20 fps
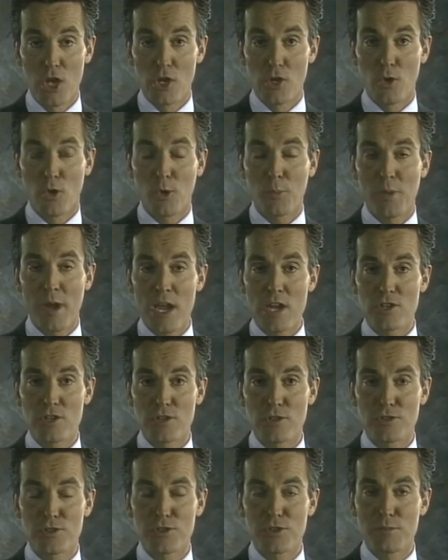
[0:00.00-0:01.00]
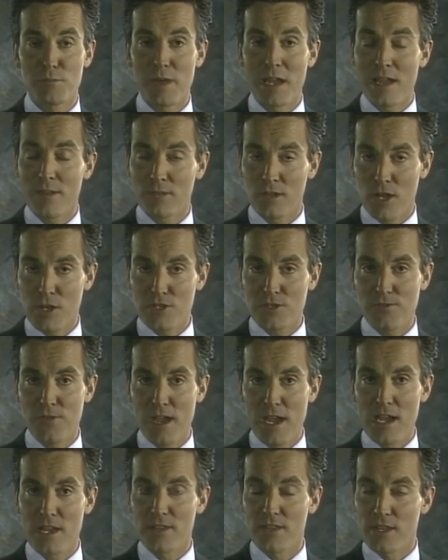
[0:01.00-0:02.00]
Your patients may have lost
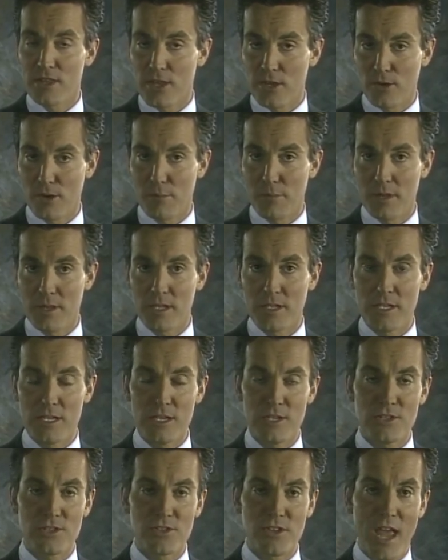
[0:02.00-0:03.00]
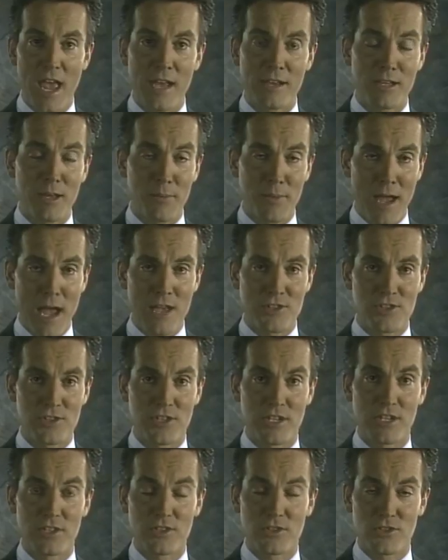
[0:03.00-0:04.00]
faith in their abilities and
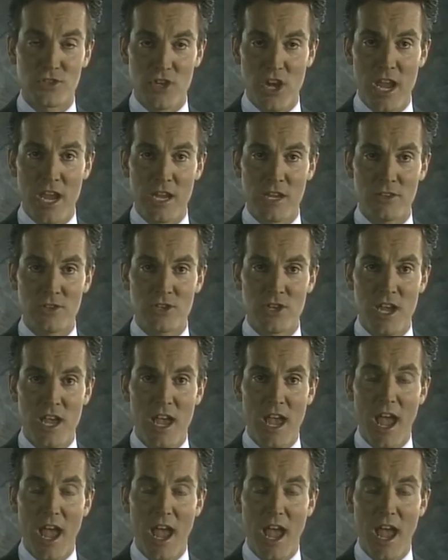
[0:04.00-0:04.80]
capacity to change